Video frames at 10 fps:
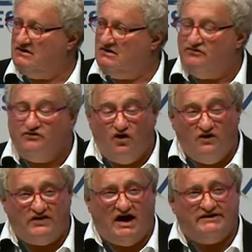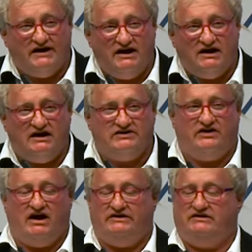for that and against
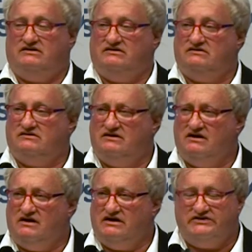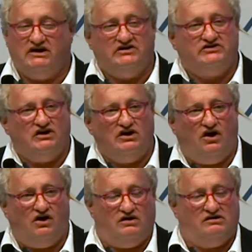that, there is the
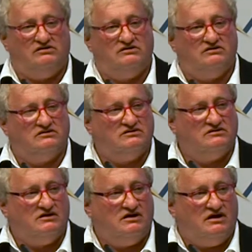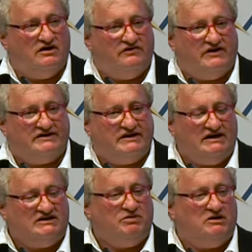law that
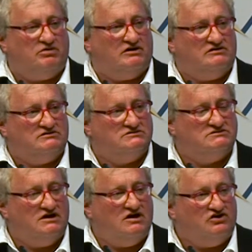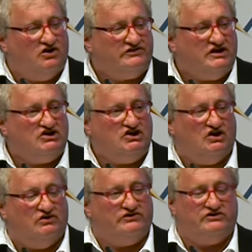tells people, those
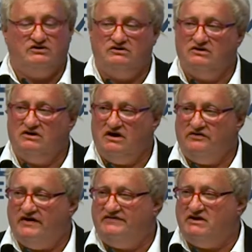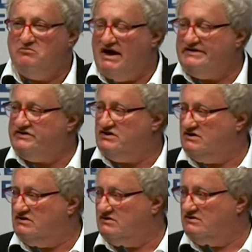NGOs, that they must
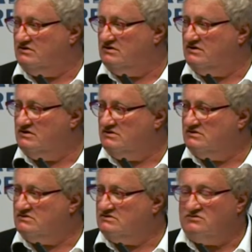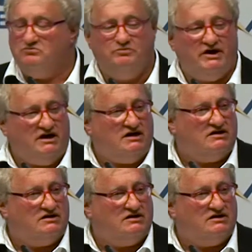be